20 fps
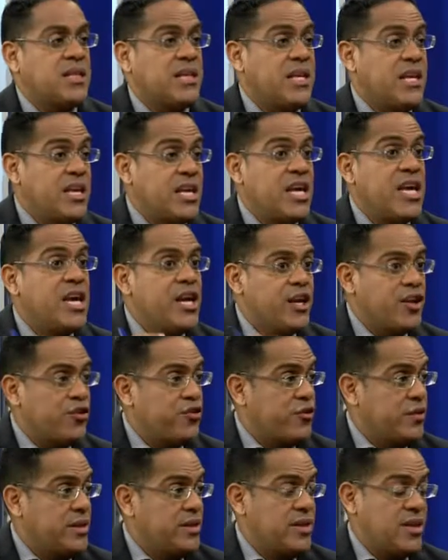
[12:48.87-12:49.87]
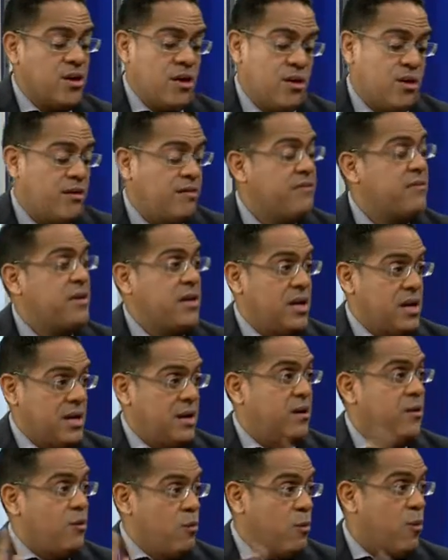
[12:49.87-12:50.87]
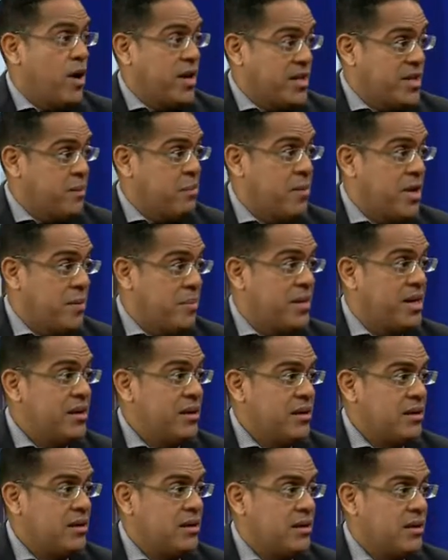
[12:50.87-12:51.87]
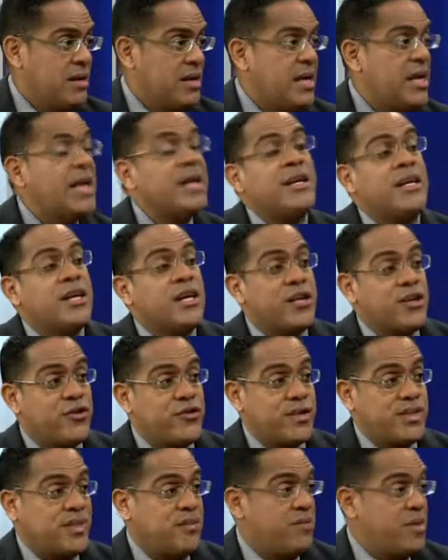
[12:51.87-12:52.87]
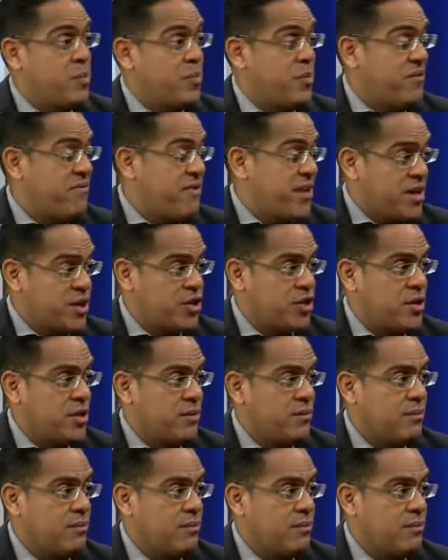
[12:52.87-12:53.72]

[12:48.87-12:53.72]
in the interest of, one, the public, in the interest of the profession.